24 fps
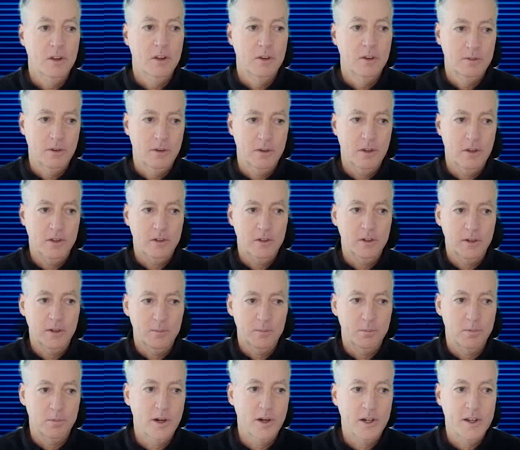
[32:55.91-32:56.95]
so that you can
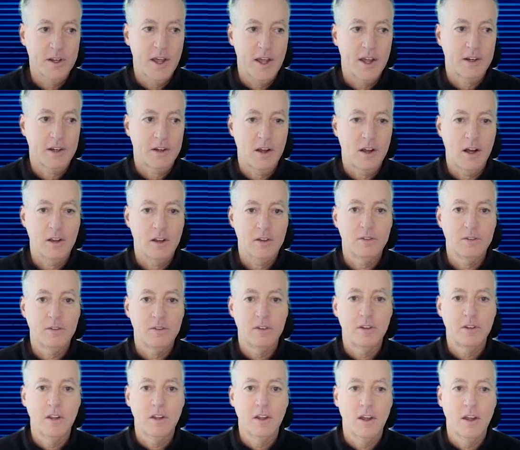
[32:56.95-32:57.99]
bring that
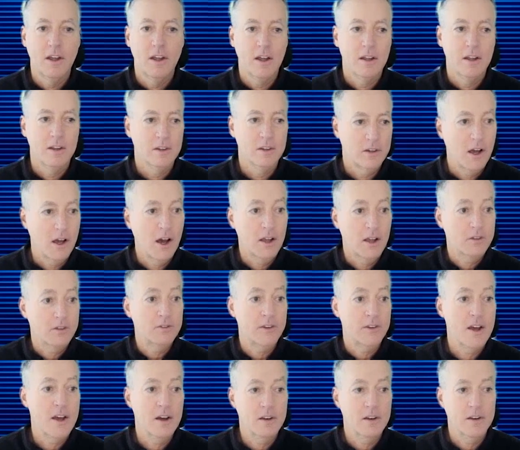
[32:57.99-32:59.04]
cost
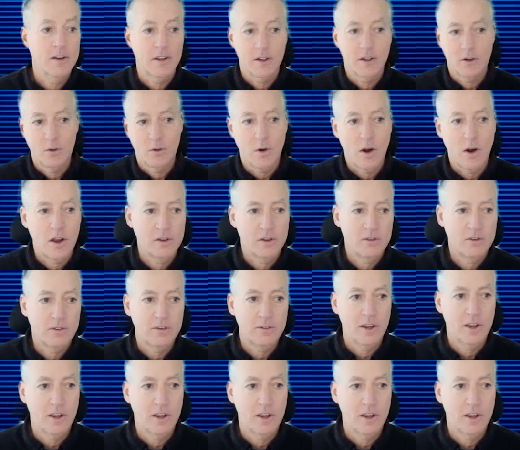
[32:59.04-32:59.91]
down across